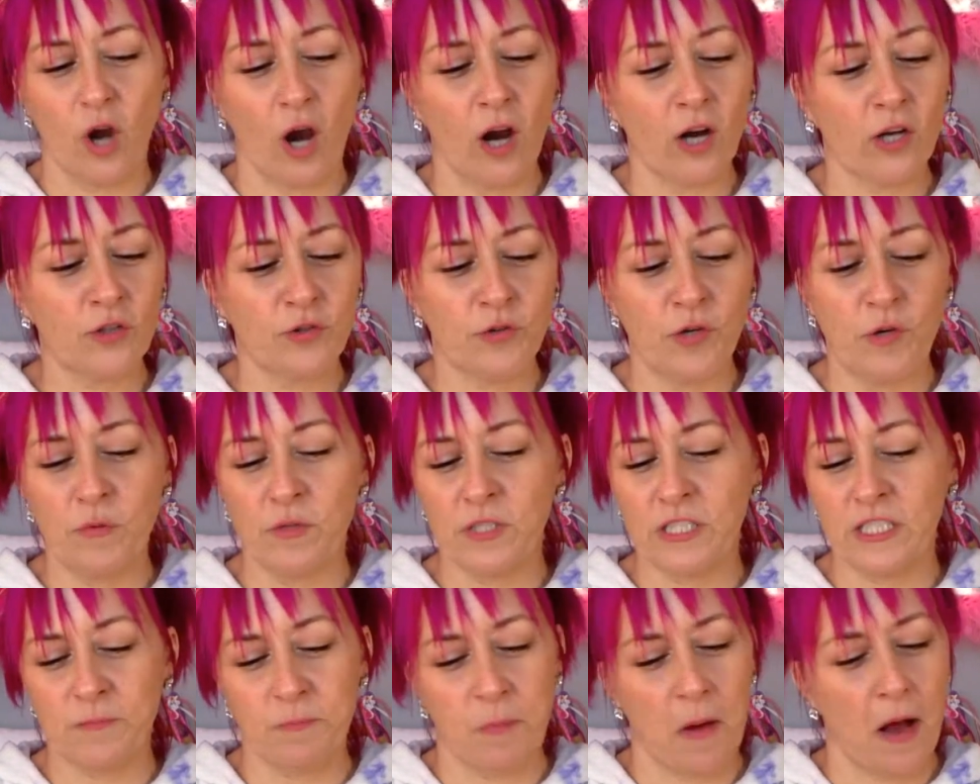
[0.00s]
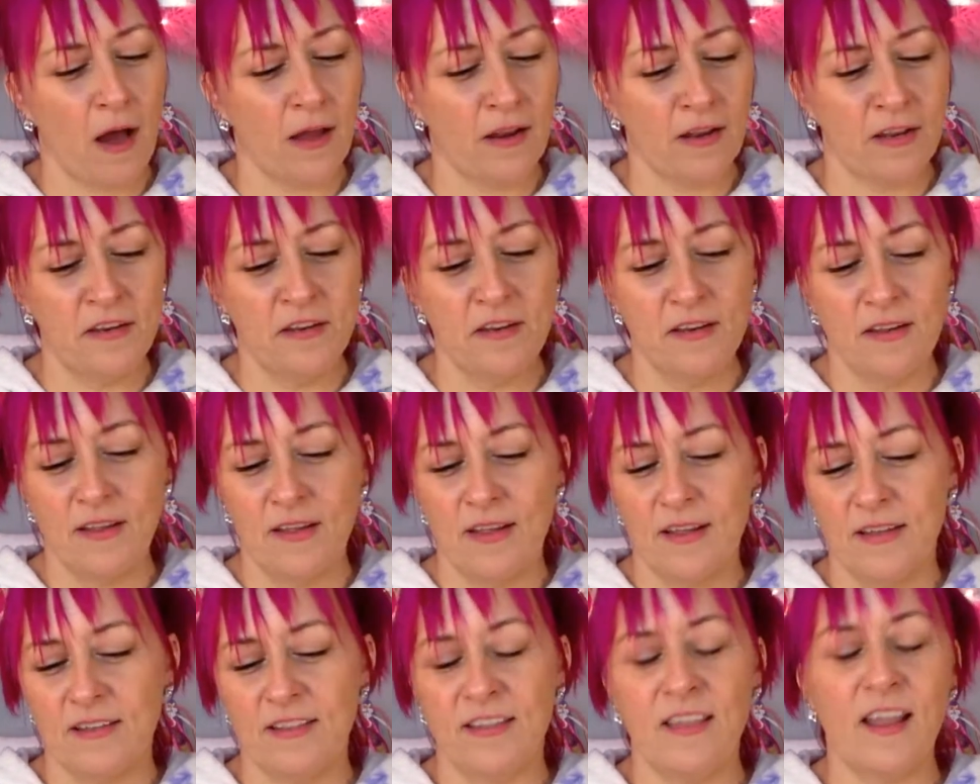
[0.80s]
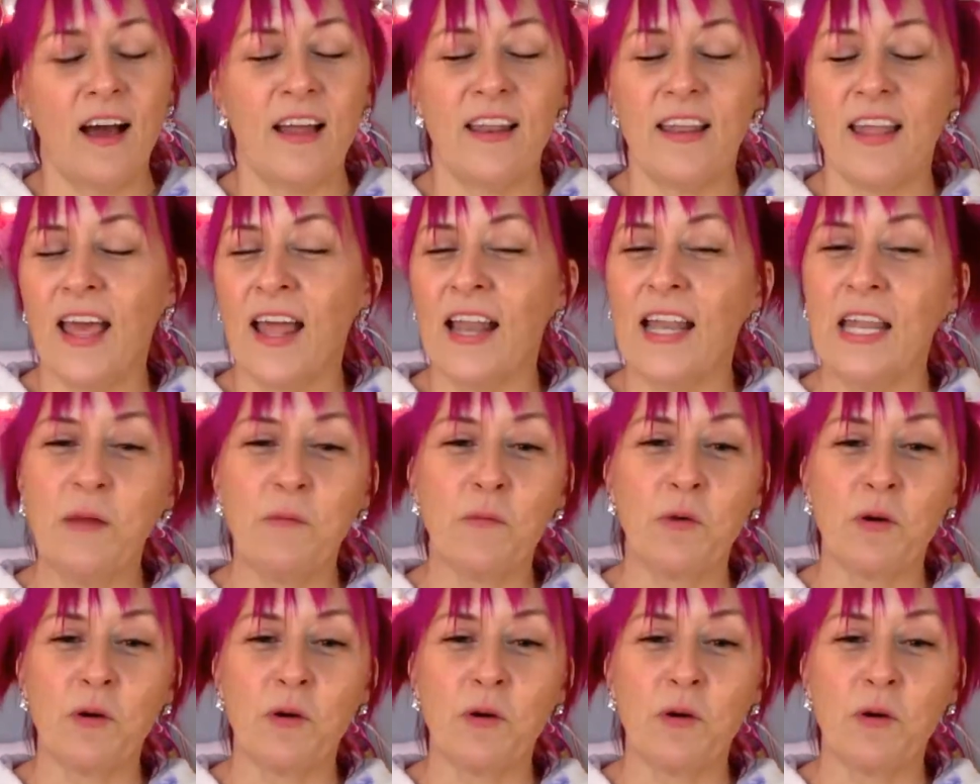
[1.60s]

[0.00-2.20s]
not a dark tree was spotted, not